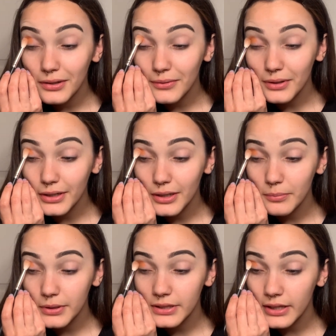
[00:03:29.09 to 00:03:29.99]
We're gonna
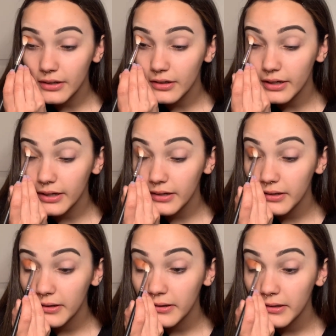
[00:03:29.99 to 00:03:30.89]
put that on
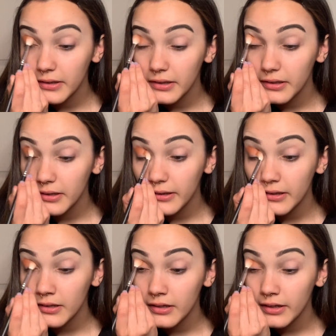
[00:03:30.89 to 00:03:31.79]

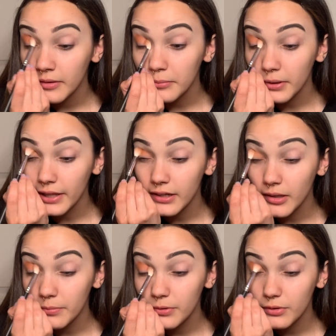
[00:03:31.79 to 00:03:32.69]
and blend
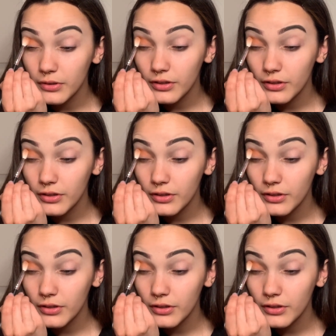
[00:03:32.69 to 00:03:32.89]
up through the